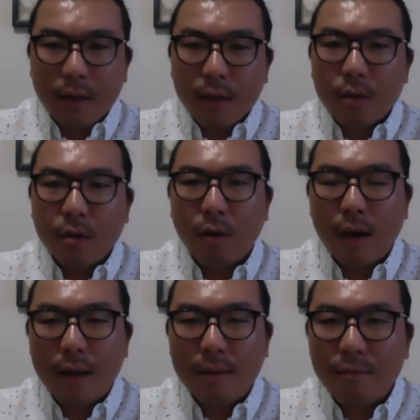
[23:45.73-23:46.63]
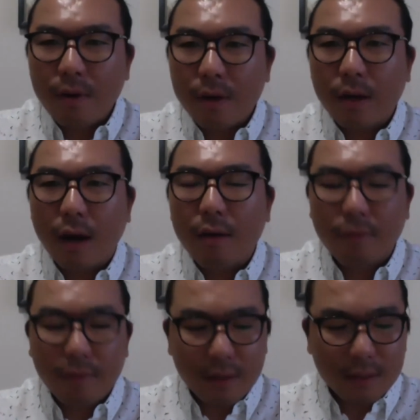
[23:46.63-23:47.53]
you know, I am very
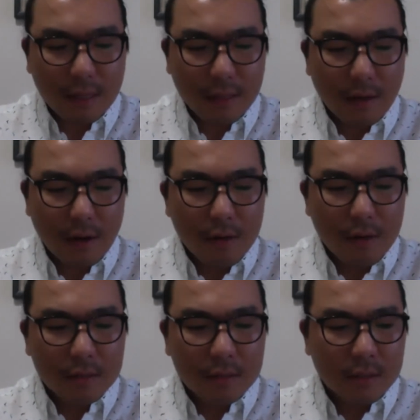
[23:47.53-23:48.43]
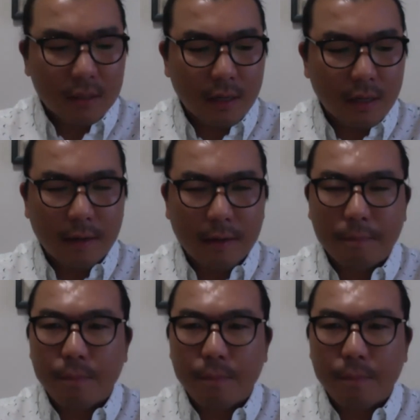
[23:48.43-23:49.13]
confident that there is a